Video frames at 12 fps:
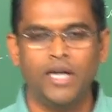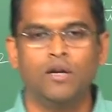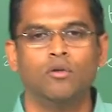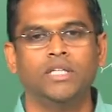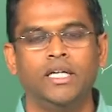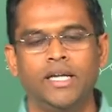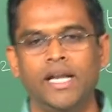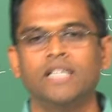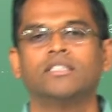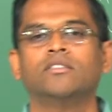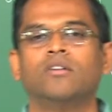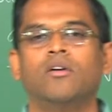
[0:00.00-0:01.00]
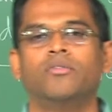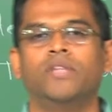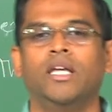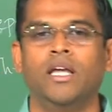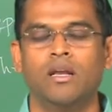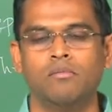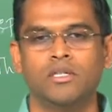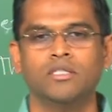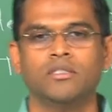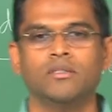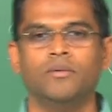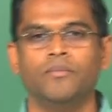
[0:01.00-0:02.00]
out the traces of the
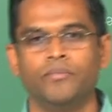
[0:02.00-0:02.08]
elements